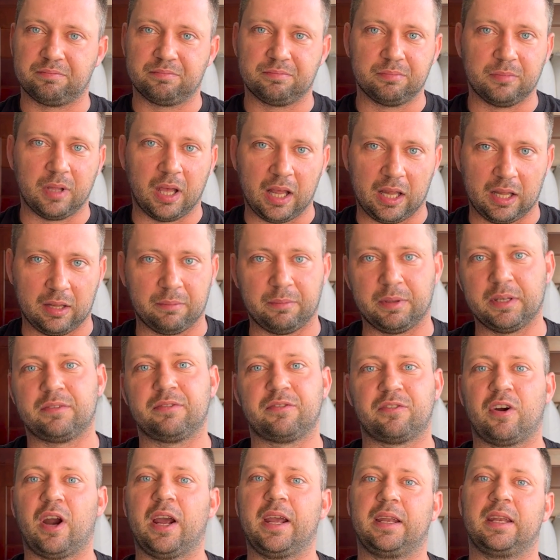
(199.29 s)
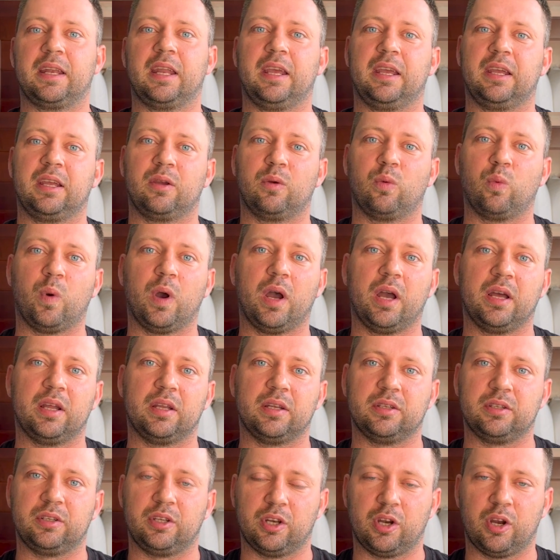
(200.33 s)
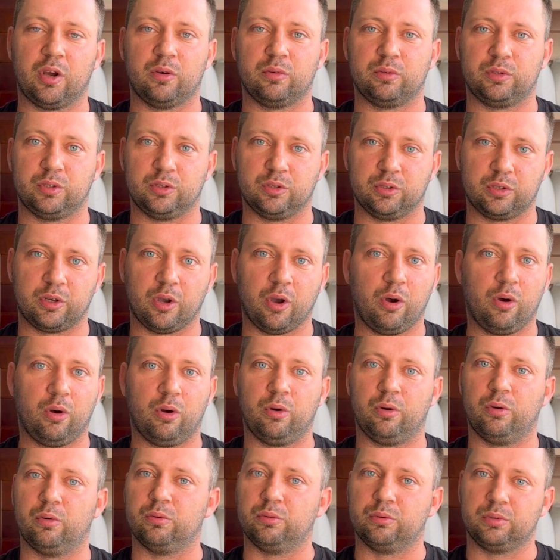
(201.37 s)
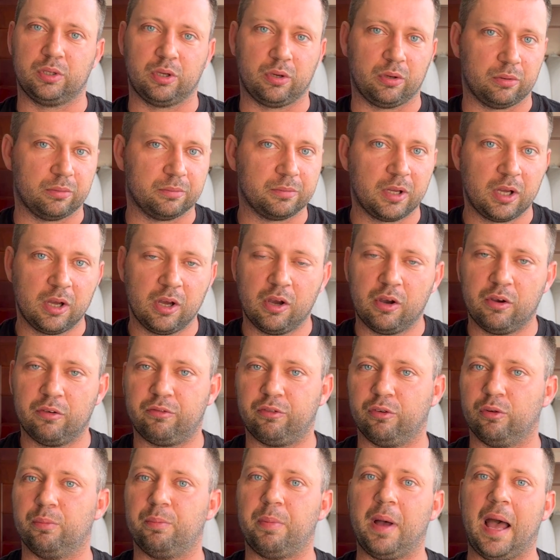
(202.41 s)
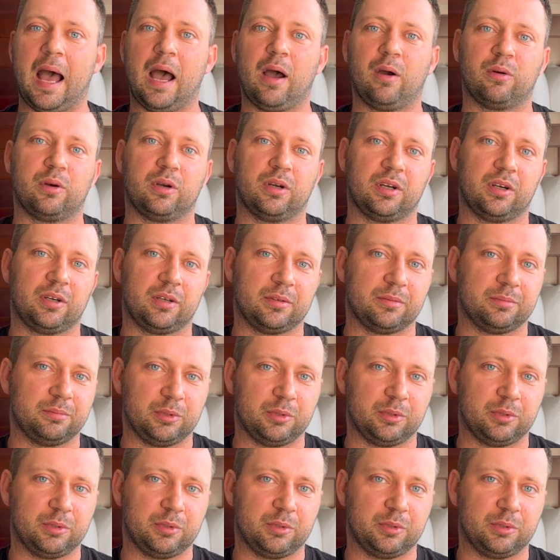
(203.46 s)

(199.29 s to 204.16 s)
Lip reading: little bit frightening when you go full power,